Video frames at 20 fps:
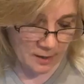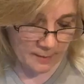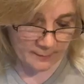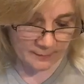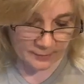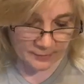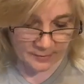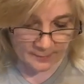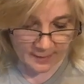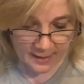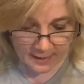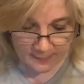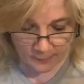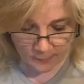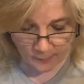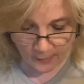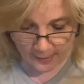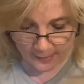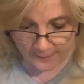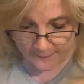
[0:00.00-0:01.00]
umber and a
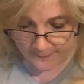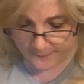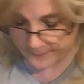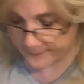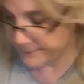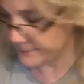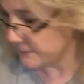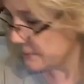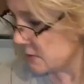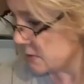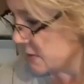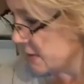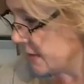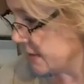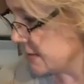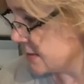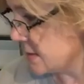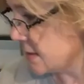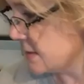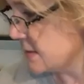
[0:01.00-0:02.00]
baby wipe. So
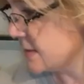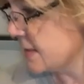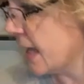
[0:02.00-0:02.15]
that's